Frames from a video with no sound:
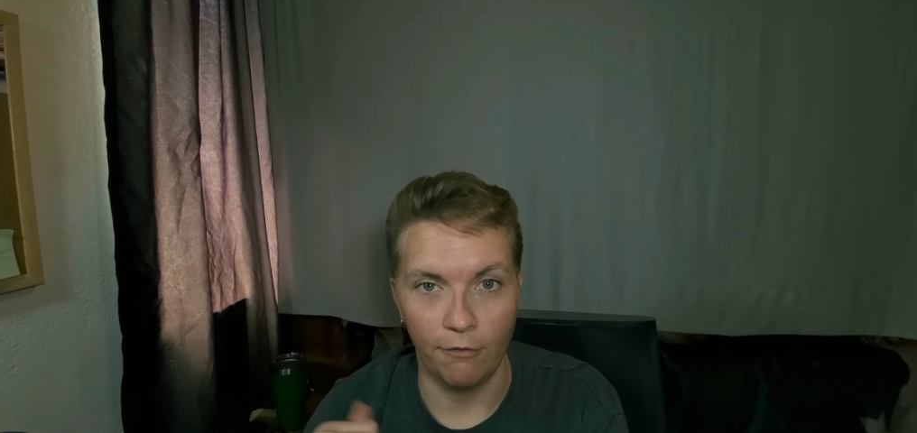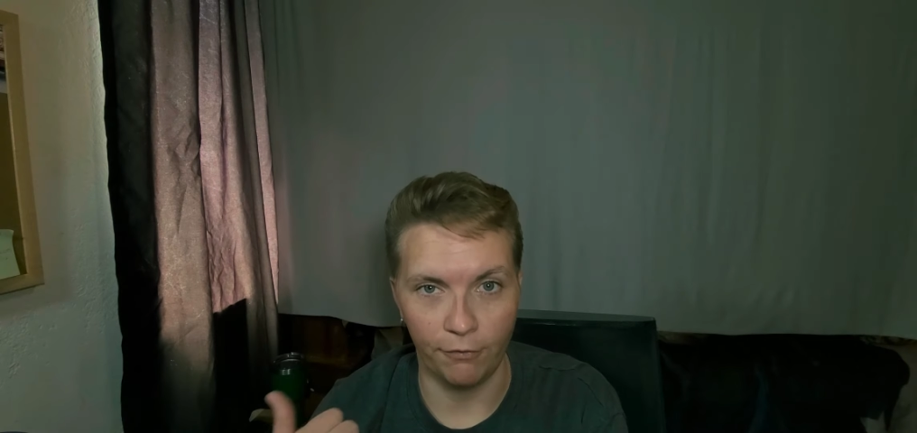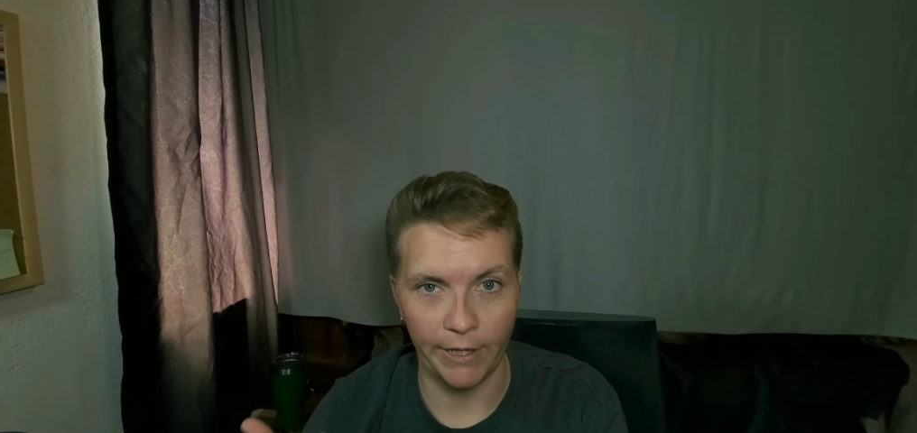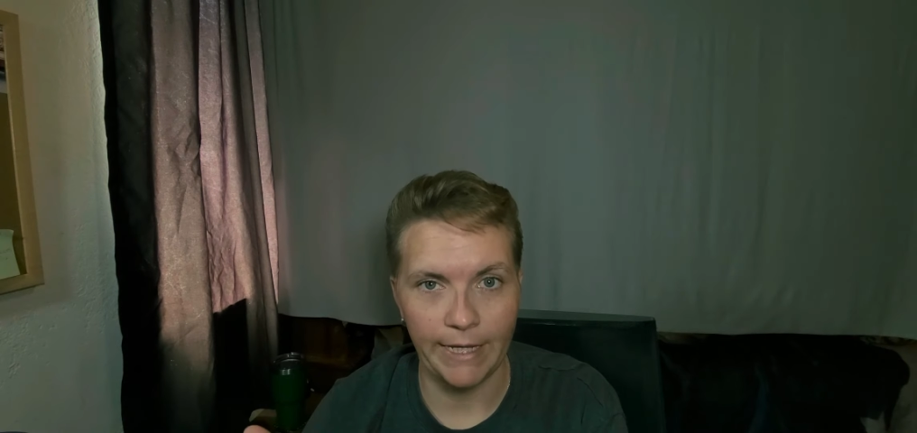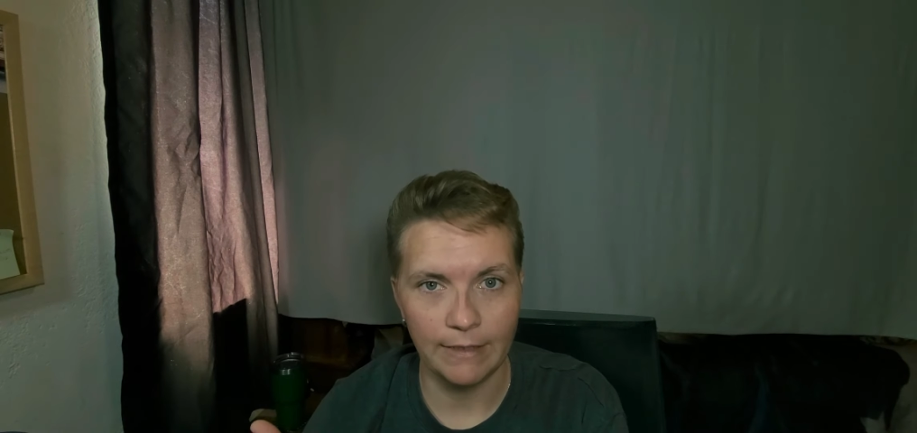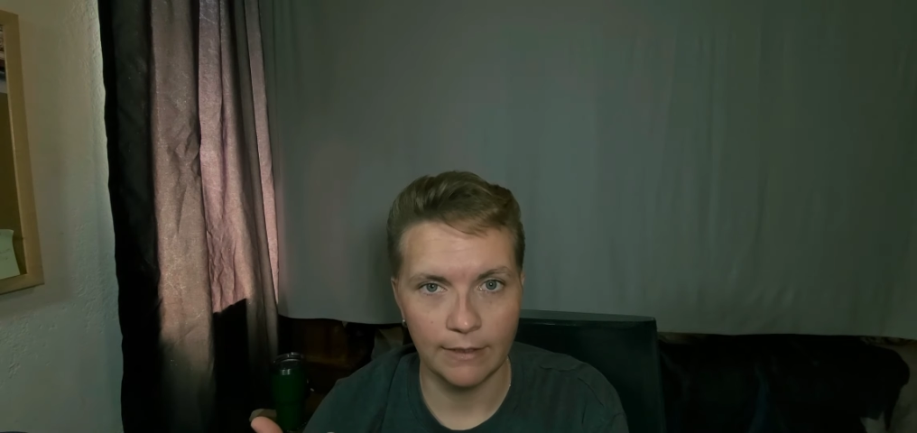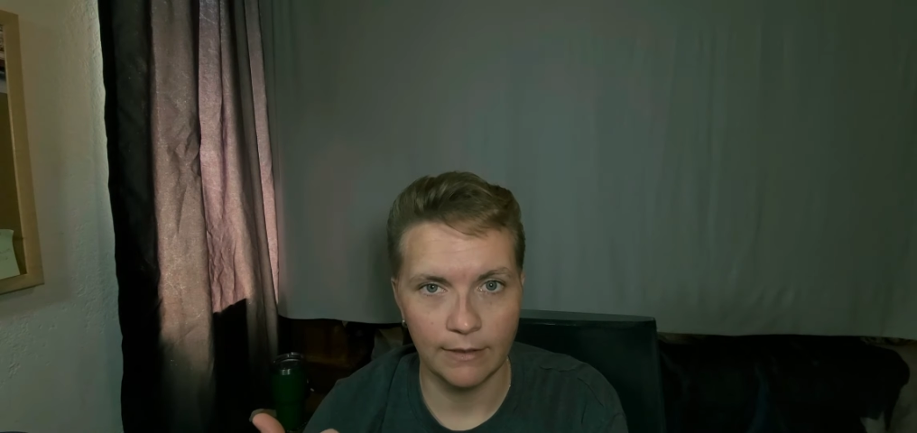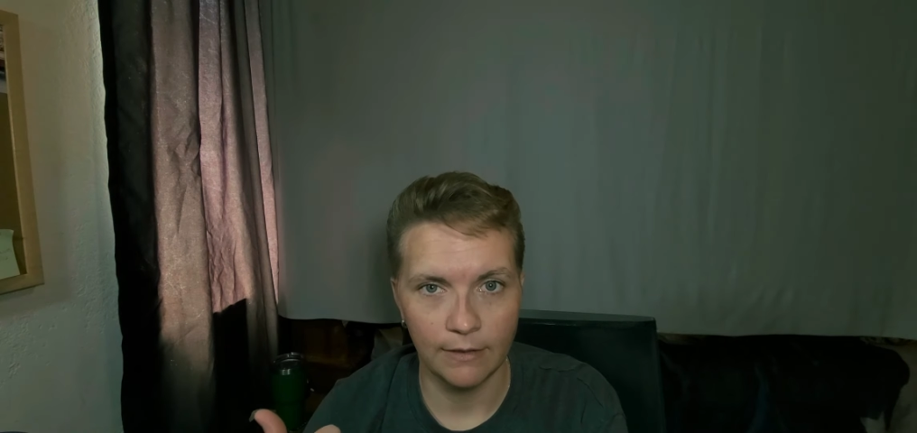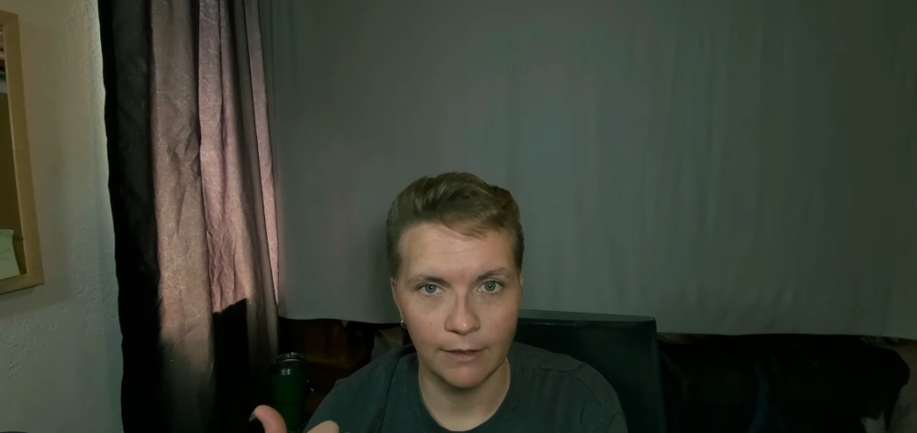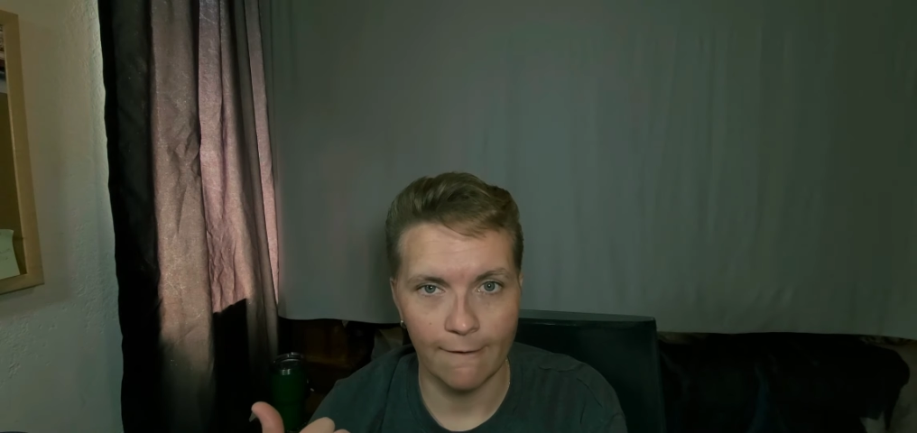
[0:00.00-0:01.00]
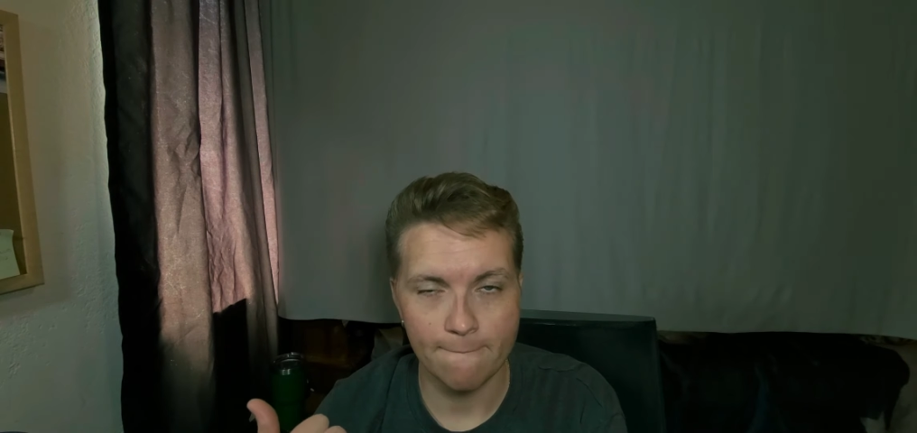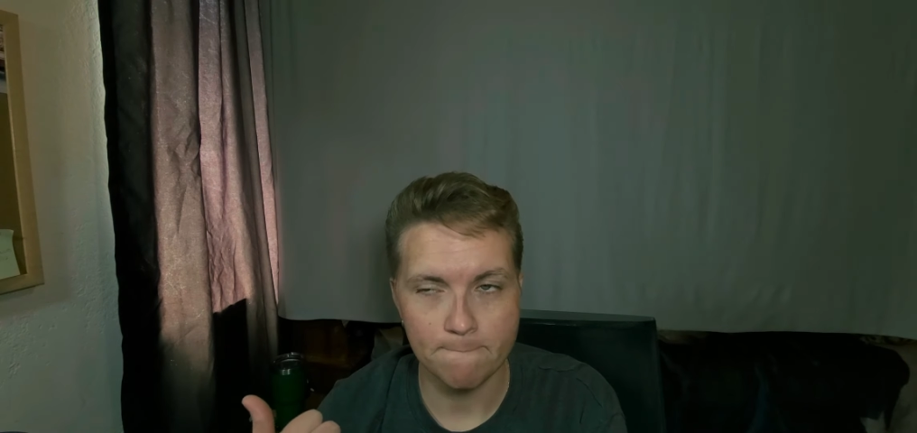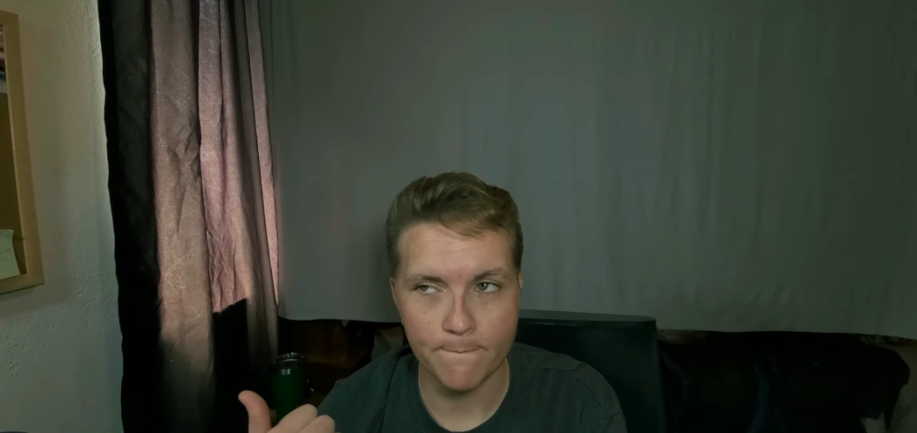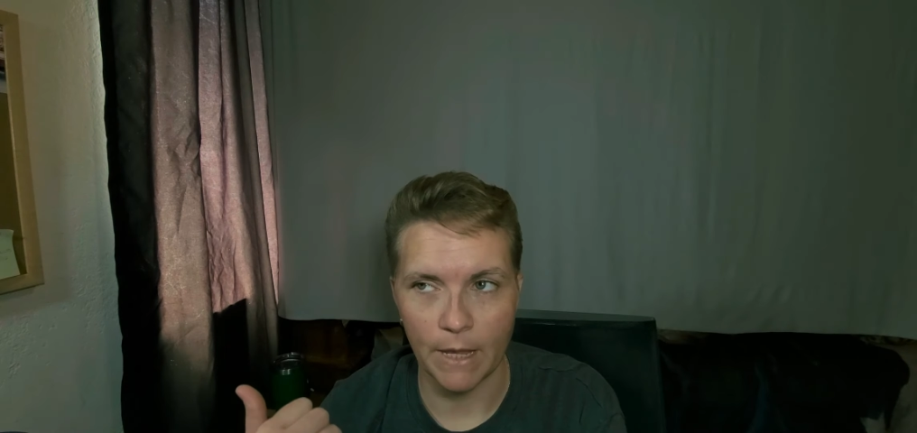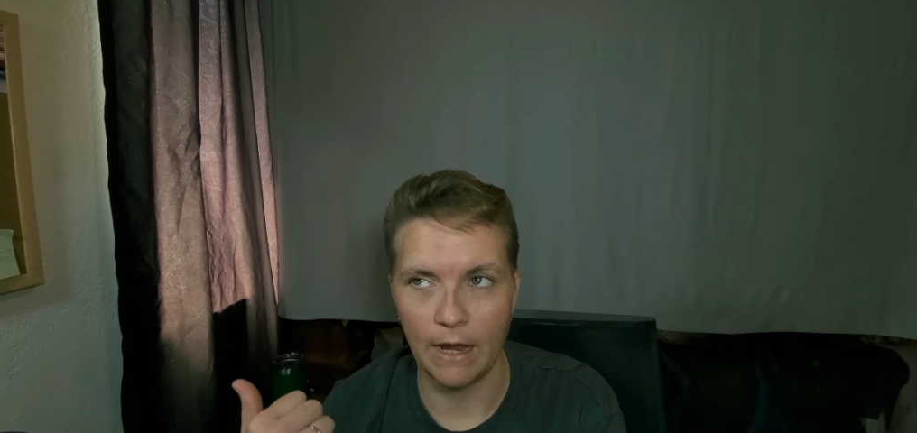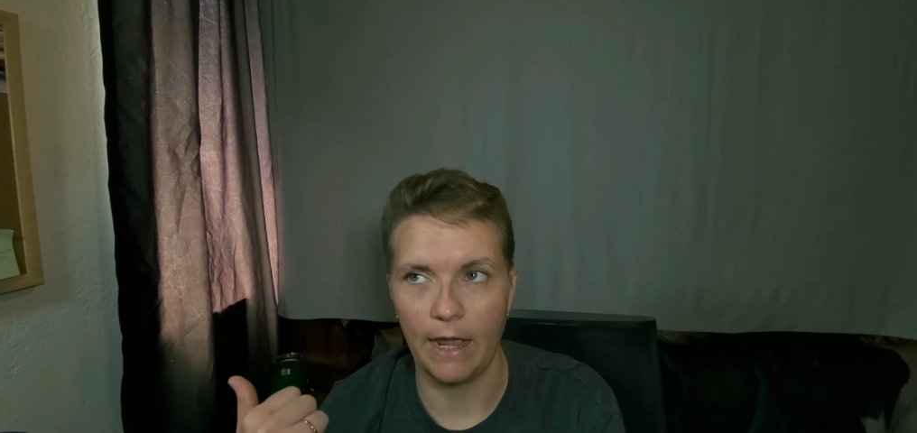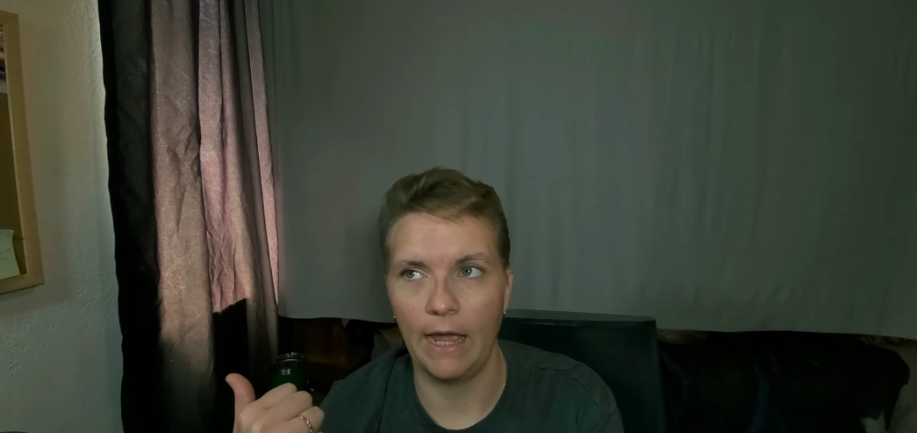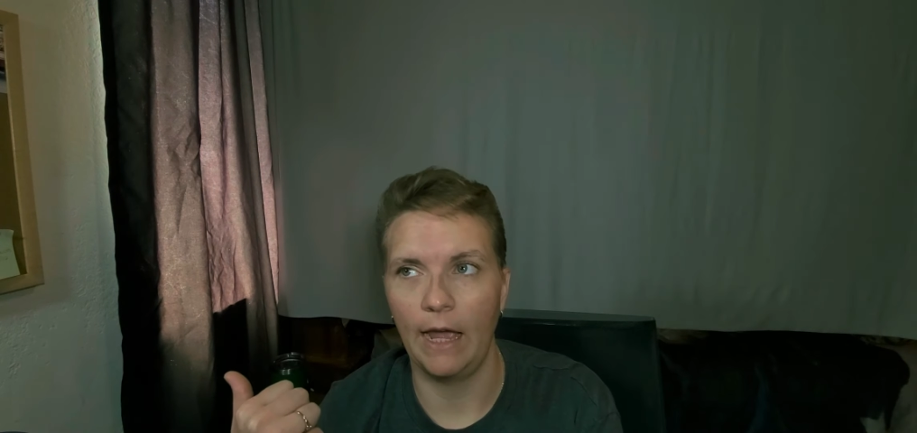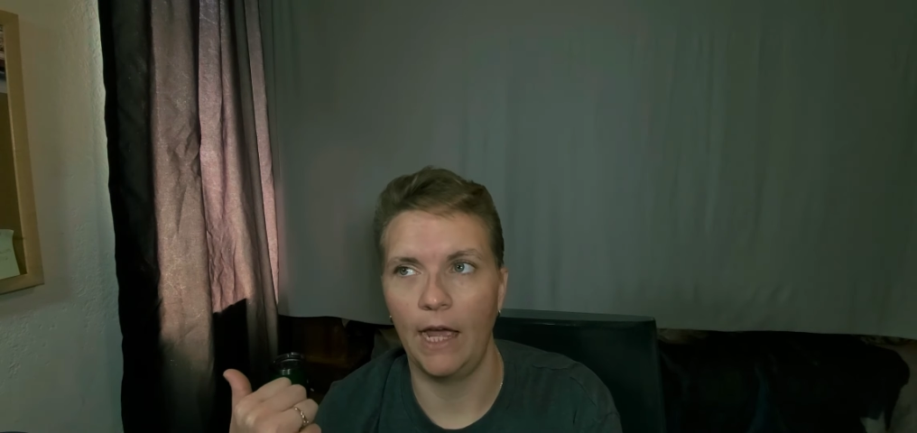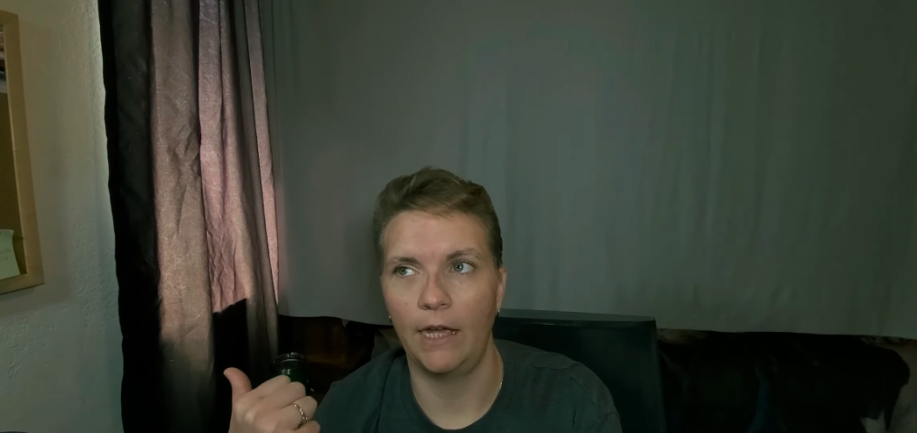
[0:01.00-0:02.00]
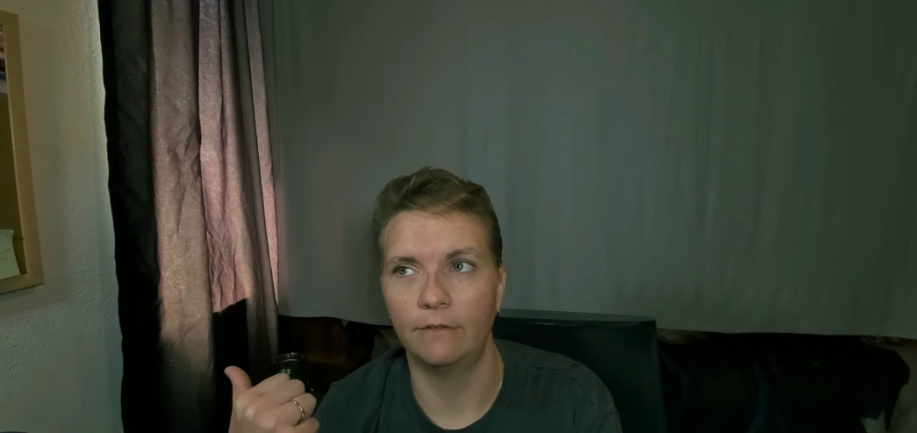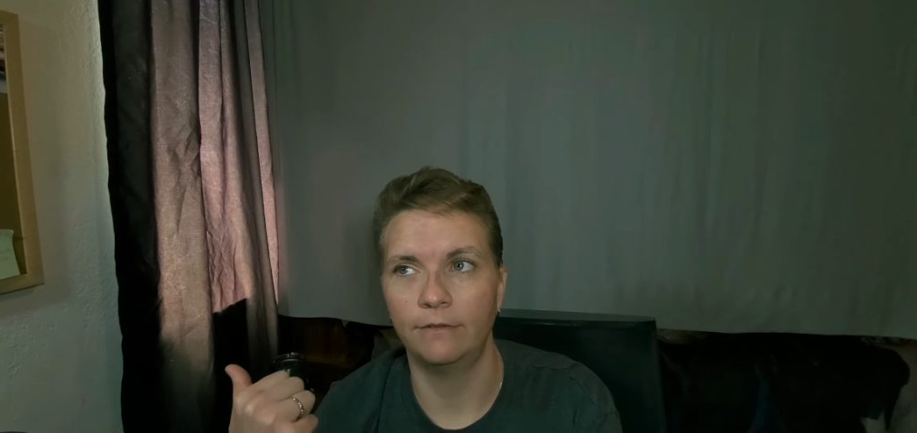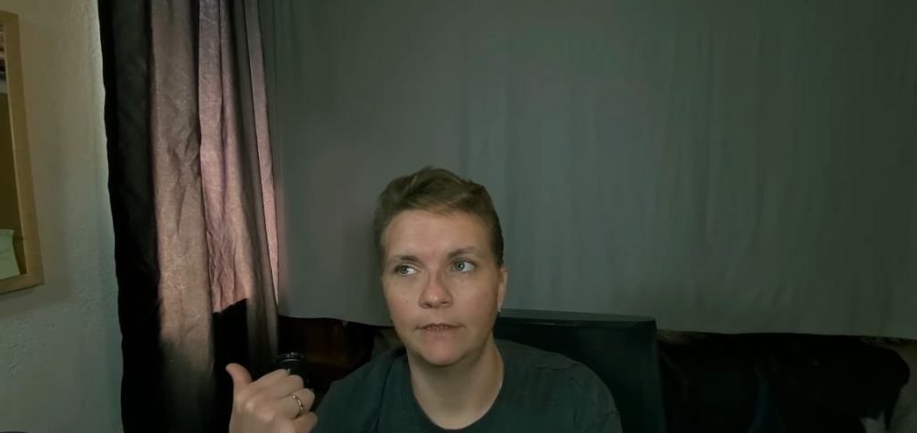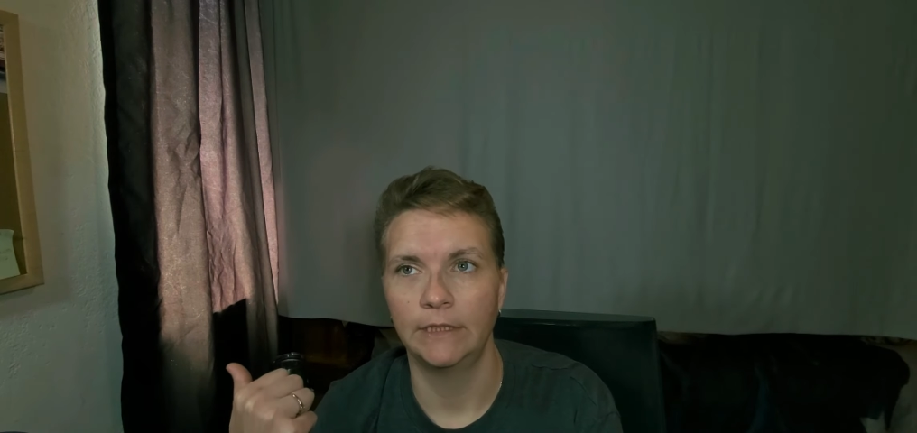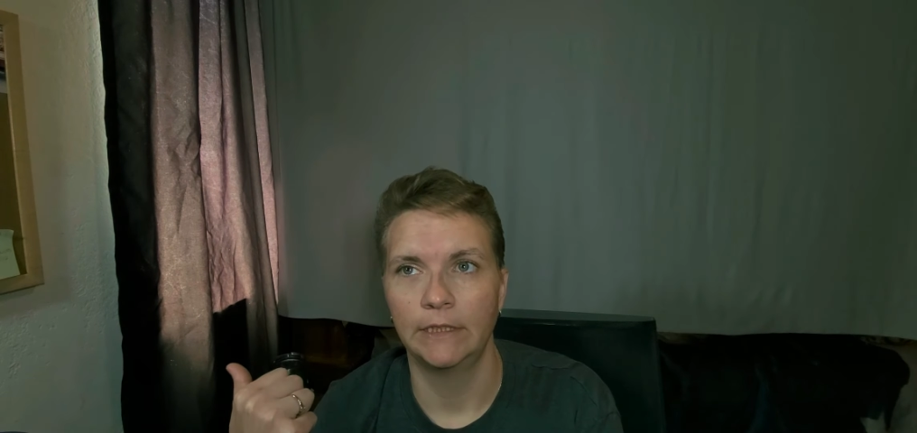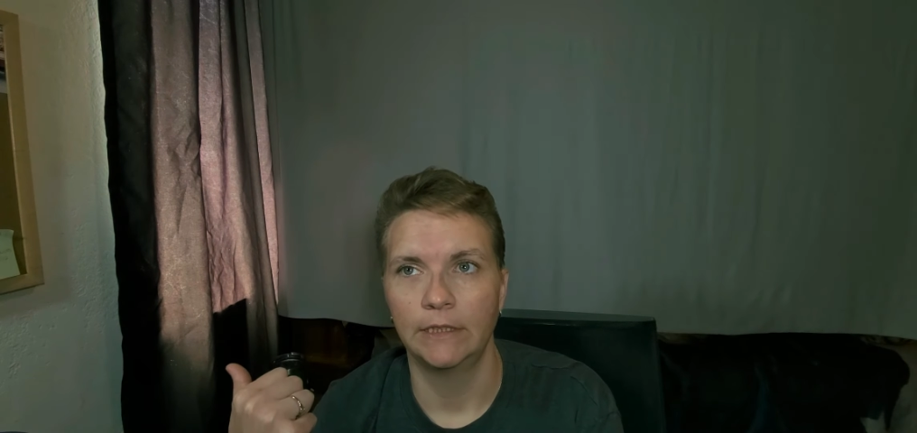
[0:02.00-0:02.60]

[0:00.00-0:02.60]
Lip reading: flint, I have